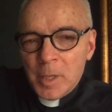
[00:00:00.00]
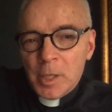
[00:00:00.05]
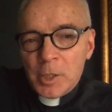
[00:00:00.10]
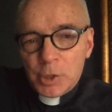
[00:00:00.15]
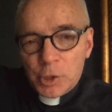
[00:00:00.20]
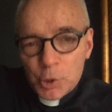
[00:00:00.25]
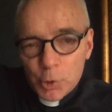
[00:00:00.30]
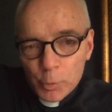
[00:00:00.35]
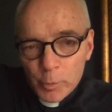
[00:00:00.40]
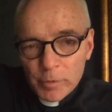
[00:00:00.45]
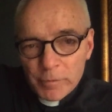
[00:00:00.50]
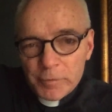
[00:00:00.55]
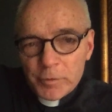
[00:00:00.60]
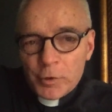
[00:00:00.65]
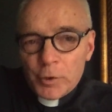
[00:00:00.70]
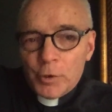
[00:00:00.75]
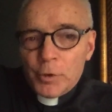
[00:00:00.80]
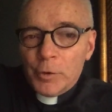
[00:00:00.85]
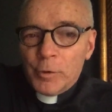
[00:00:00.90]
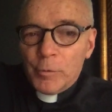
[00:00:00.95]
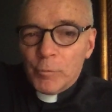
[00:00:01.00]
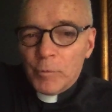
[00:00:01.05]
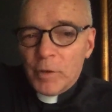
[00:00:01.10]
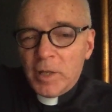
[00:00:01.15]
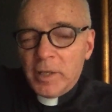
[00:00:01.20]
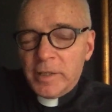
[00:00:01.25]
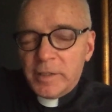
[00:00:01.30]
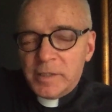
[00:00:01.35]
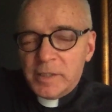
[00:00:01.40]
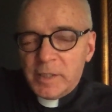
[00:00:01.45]
Two of her
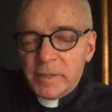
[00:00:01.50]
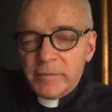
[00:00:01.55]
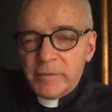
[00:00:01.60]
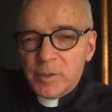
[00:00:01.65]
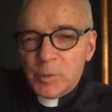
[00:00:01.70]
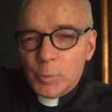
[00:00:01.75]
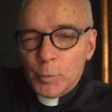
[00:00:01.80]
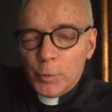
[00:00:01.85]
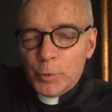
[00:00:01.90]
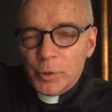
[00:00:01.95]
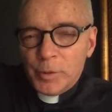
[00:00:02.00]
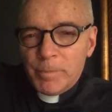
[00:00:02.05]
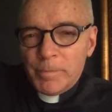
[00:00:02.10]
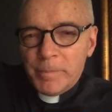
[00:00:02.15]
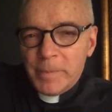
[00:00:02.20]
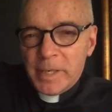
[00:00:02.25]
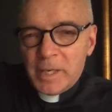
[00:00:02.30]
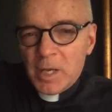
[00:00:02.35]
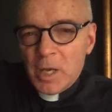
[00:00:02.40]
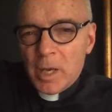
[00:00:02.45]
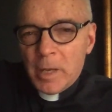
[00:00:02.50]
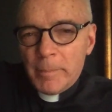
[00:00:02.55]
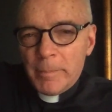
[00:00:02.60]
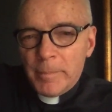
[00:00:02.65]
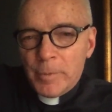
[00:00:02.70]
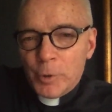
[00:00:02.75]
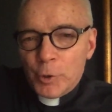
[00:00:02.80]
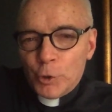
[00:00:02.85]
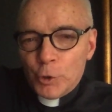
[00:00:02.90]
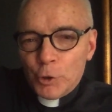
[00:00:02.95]
relatives would
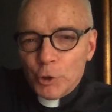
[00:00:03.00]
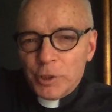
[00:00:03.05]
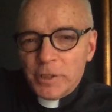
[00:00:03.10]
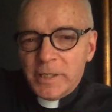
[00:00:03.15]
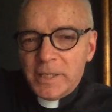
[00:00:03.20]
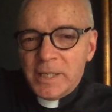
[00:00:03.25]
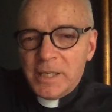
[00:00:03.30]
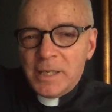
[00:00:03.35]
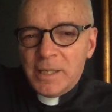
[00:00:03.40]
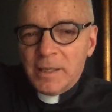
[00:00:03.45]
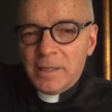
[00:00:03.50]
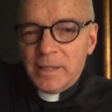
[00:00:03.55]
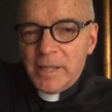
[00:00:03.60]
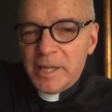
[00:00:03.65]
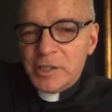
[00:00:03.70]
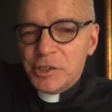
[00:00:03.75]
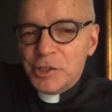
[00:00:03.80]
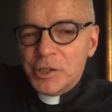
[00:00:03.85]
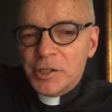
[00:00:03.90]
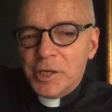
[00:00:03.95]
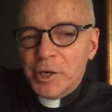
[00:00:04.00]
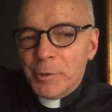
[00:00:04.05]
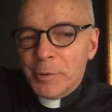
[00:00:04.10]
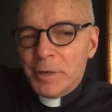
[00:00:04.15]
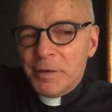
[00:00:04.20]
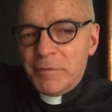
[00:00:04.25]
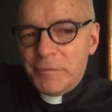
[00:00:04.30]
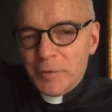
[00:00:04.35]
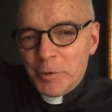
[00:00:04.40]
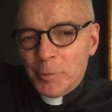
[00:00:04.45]
become early
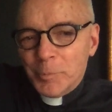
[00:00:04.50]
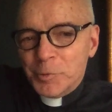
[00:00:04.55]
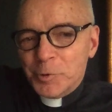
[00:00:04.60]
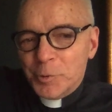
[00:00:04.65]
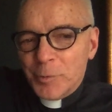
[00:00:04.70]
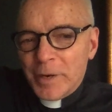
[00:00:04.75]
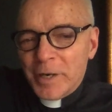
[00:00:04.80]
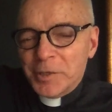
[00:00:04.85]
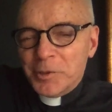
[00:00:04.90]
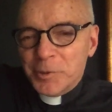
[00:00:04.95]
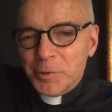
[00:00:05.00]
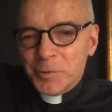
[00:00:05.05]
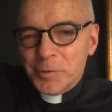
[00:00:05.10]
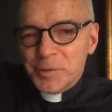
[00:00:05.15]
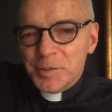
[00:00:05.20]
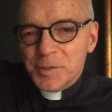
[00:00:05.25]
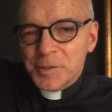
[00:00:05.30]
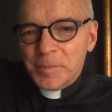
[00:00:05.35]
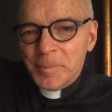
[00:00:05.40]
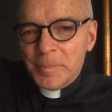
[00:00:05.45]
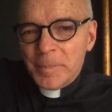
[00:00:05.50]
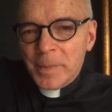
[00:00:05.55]
legendary film directors.